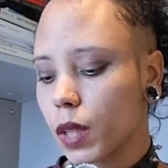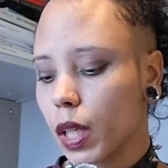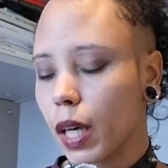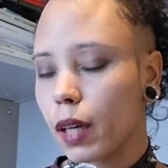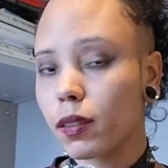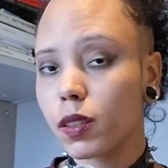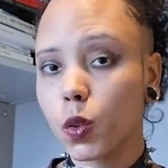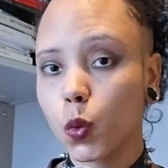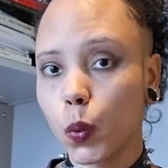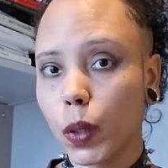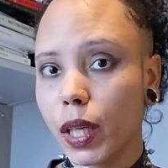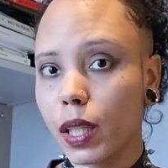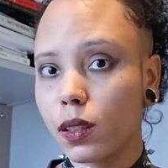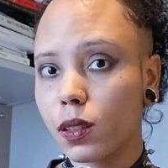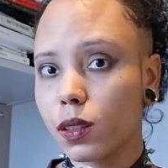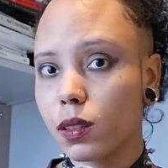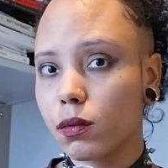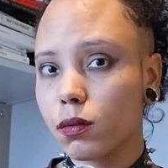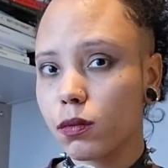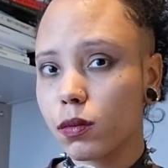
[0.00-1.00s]
Aran
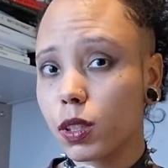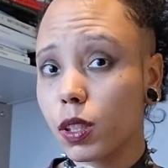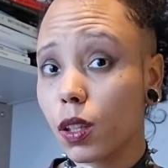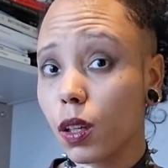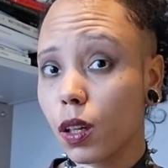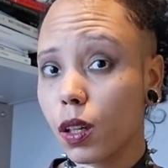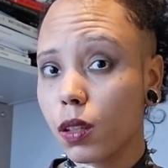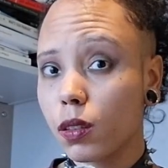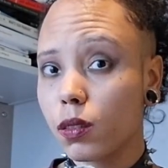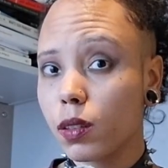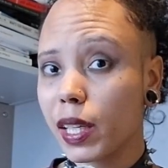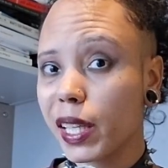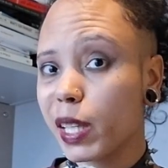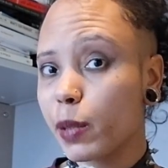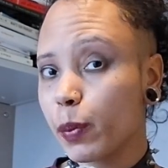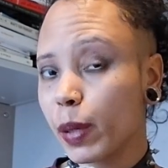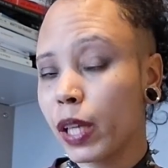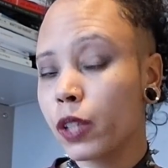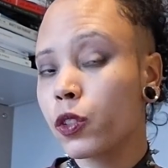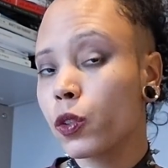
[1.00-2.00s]
weight yarn, and
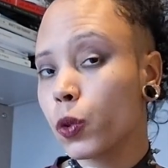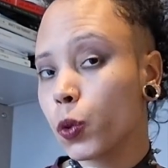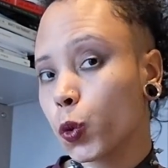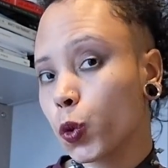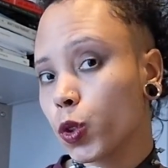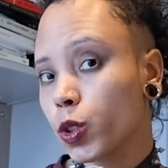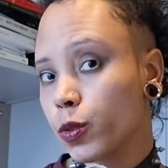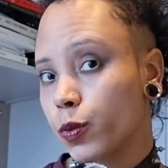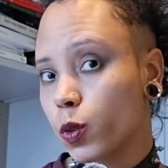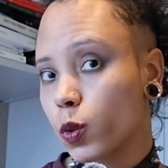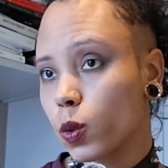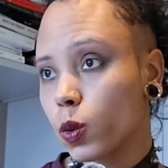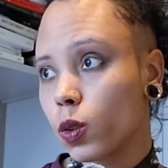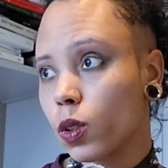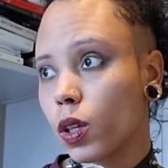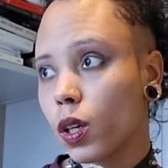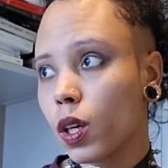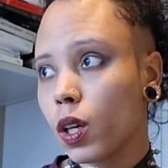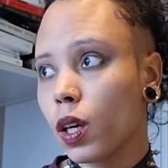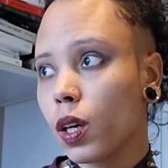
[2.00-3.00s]
the pattern calls
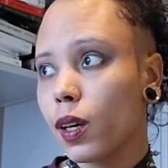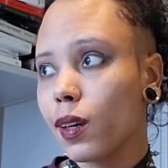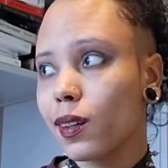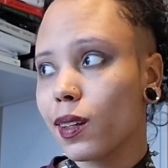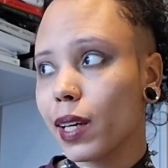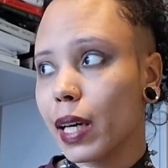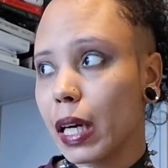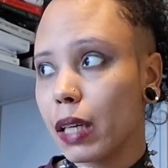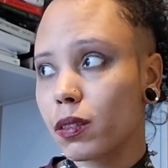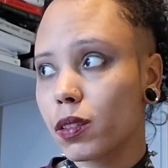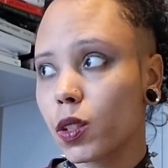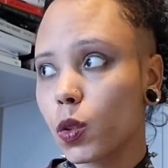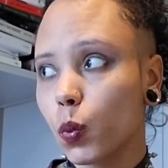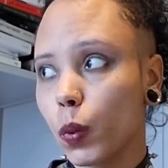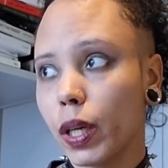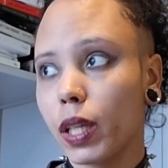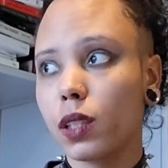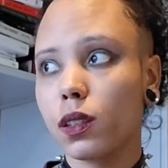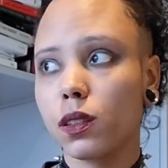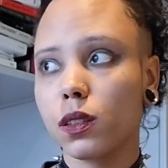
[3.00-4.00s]
for Aran
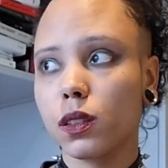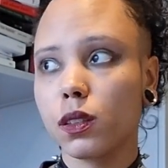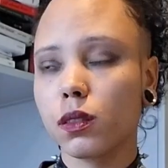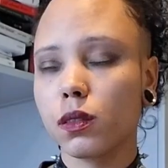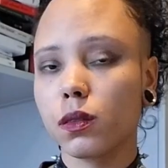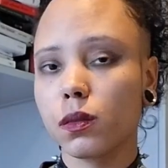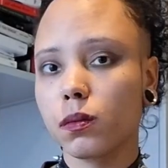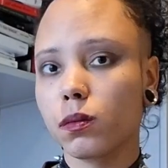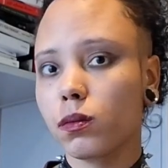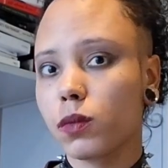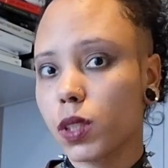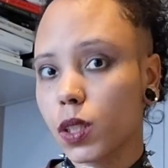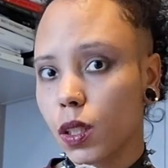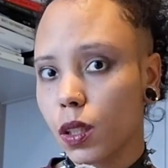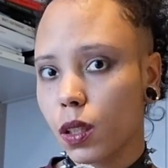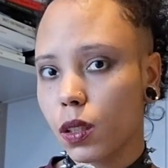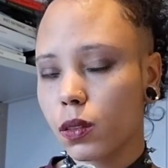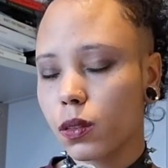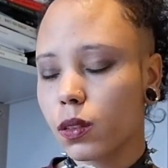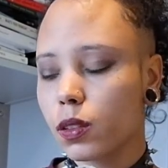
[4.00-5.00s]
weight
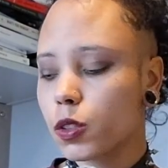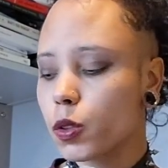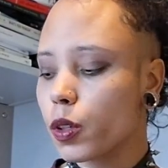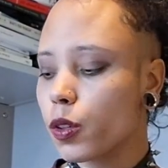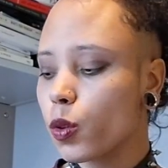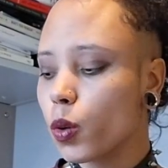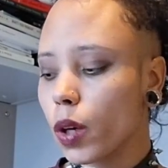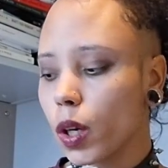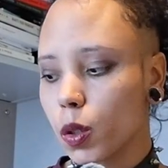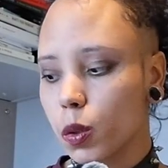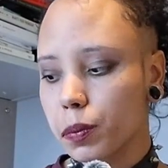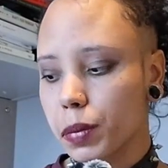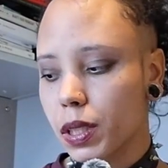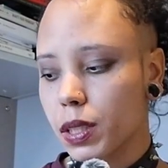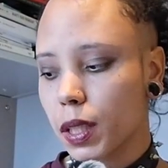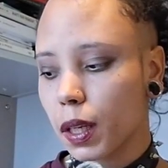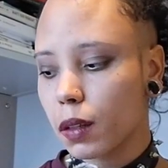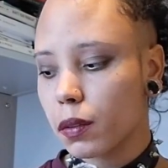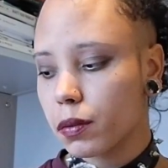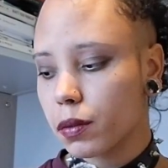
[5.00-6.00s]
yarn. So I thought I would be
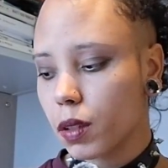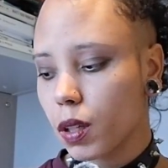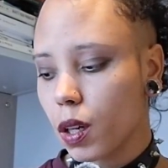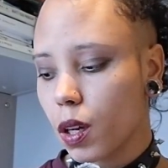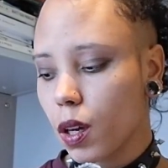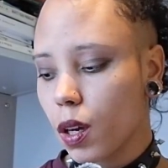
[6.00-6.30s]
safe.